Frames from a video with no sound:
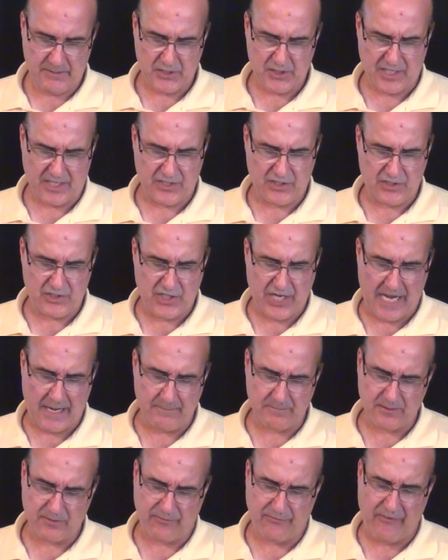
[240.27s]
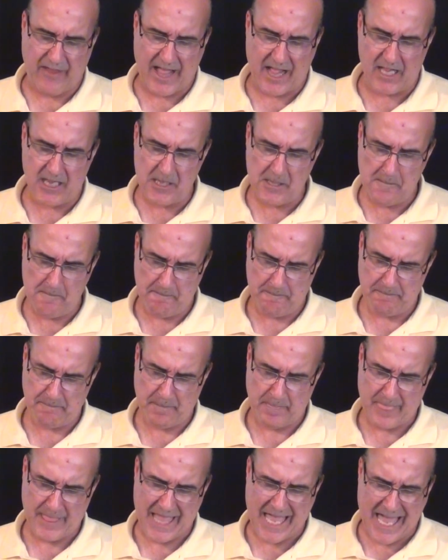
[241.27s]
me see, James Fell,
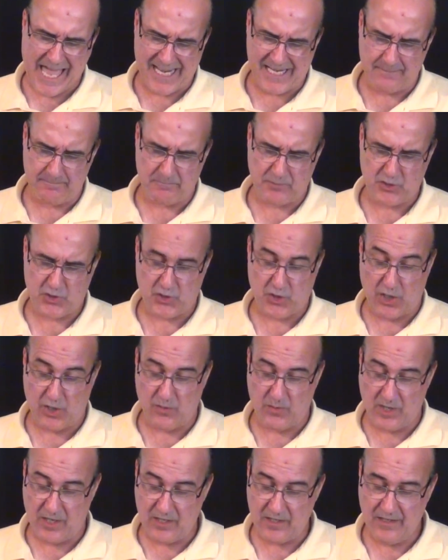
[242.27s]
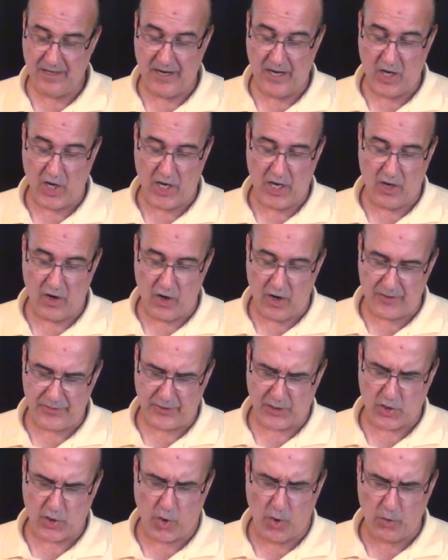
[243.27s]
Adam Serwer, Arthur
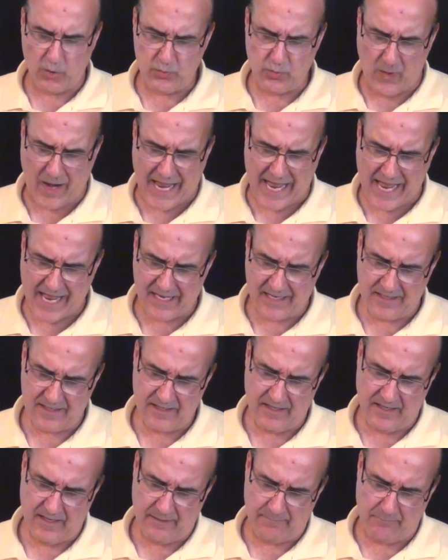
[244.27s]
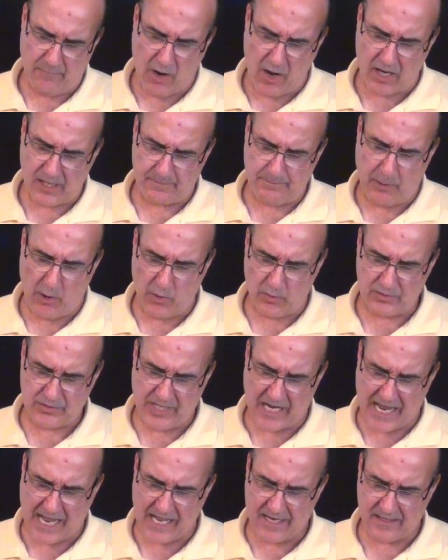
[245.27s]
Goldwag, Mark
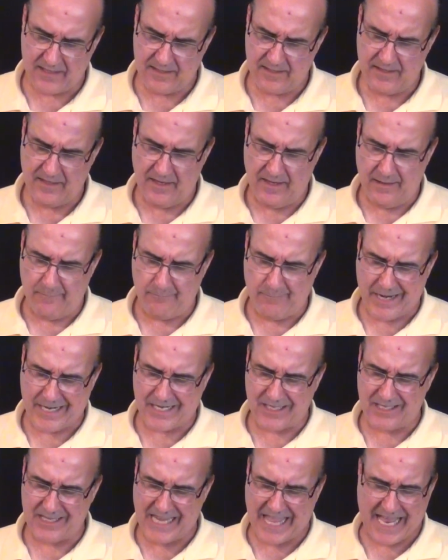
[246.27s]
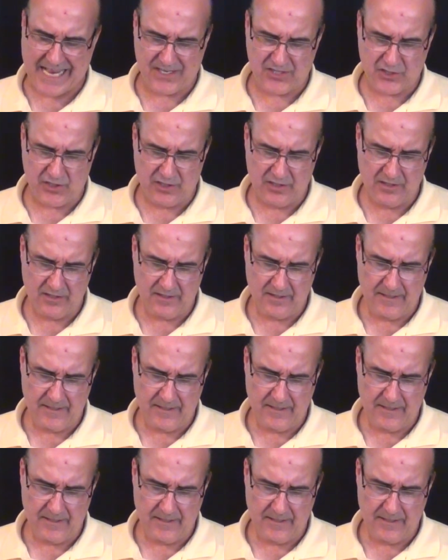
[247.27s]
Poktok, Michael Laxer,